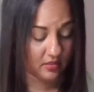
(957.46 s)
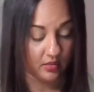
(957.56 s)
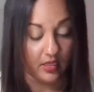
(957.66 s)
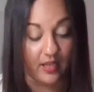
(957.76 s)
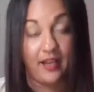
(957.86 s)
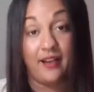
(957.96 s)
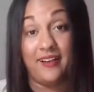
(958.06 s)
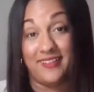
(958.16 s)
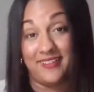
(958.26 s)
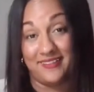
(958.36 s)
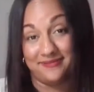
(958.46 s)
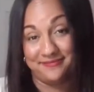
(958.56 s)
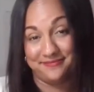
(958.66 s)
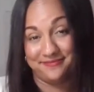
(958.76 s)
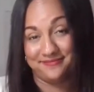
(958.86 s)

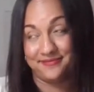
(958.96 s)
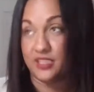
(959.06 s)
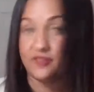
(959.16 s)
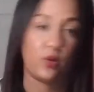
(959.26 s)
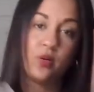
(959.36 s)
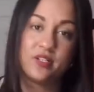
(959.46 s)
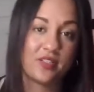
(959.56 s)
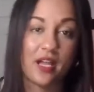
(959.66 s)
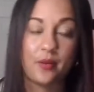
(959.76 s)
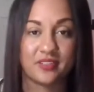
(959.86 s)
Of course that was